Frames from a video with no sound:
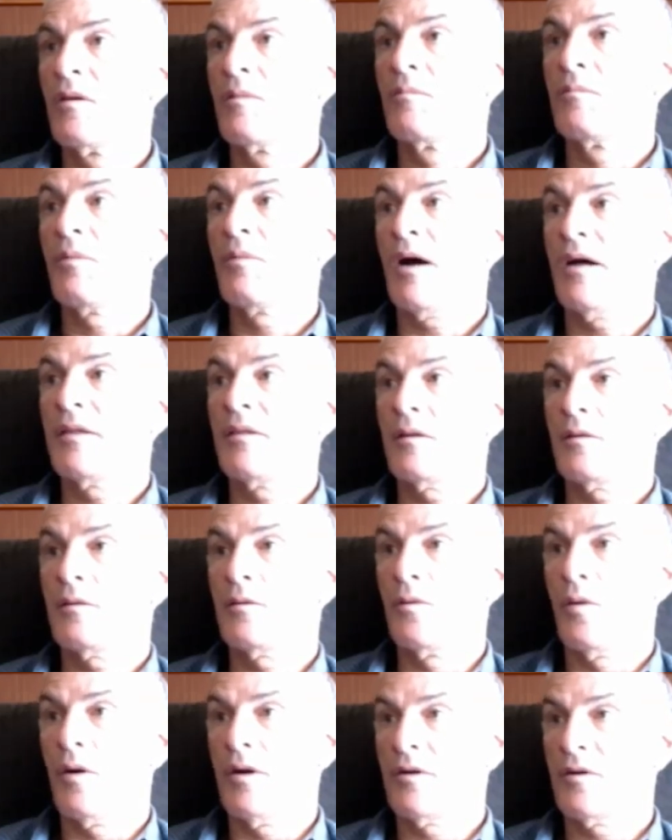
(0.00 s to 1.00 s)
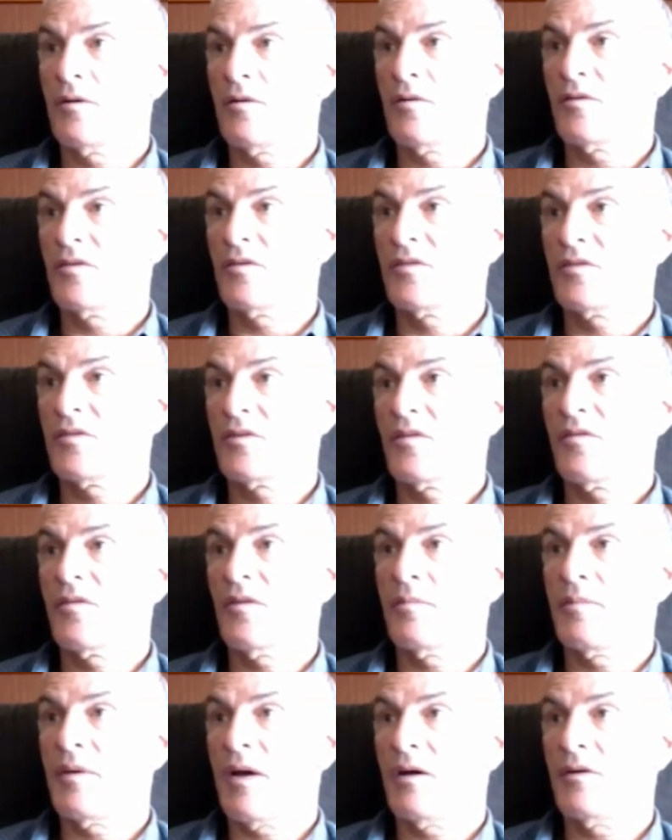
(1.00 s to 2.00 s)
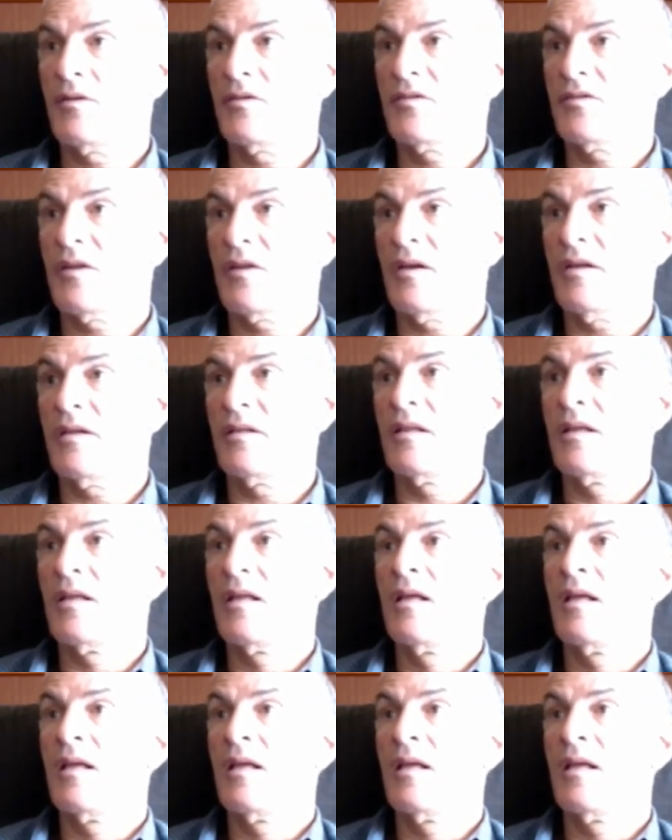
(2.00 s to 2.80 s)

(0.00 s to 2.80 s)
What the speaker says: by the lawyers for Palestine.